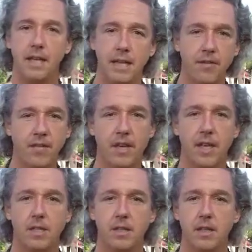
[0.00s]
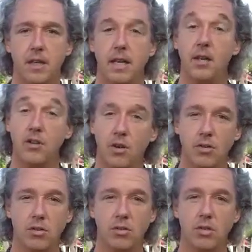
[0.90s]
infinite,
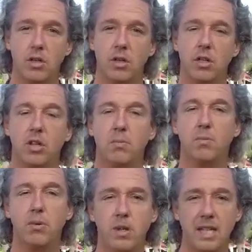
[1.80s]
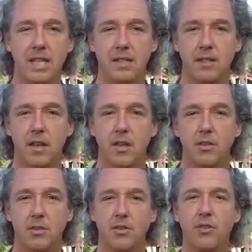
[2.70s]
eternal, complete,
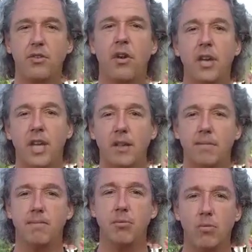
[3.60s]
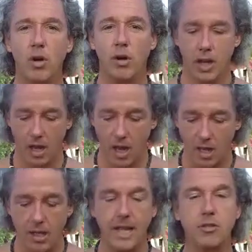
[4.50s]
stunning, brilliant,
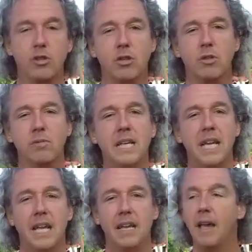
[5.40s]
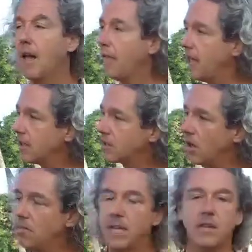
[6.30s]
electrical being that has
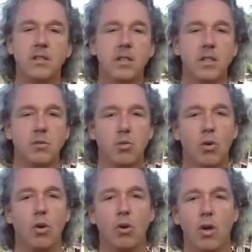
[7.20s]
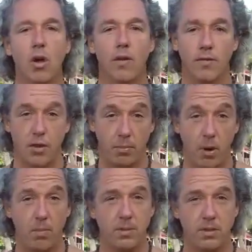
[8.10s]
come into this world for the
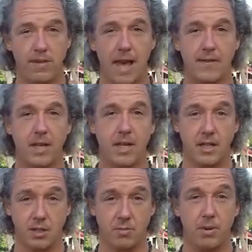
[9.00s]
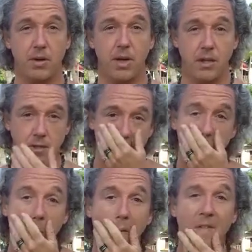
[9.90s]
purpose of having an experience.
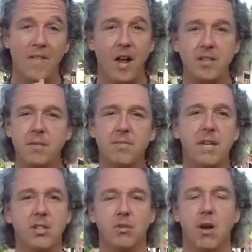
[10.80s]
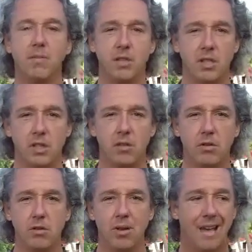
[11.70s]
Not to measure up to
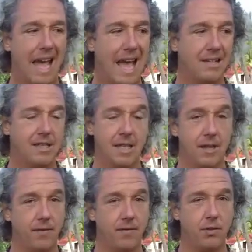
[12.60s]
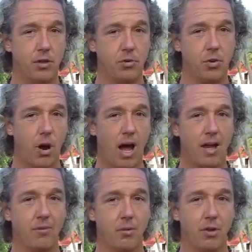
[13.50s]
you as if you or
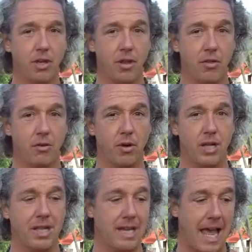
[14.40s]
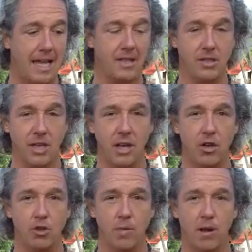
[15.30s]
I were the authority that had the
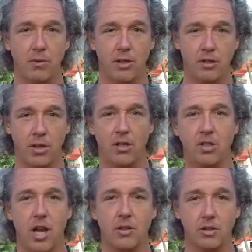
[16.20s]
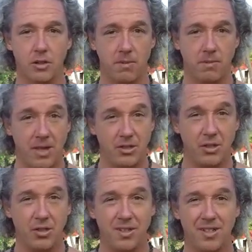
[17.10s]
standards by which a child should be
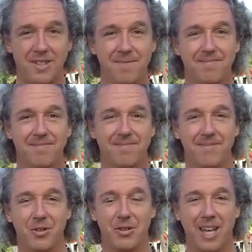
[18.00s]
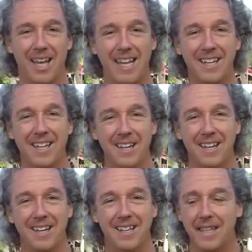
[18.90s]
measured, okay?
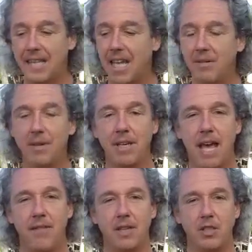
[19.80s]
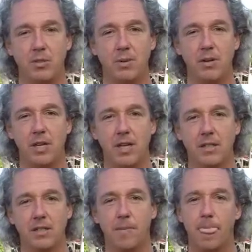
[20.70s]
They came in to have an
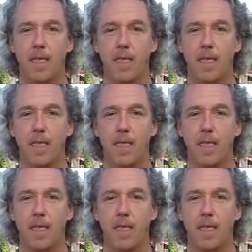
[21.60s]
experience.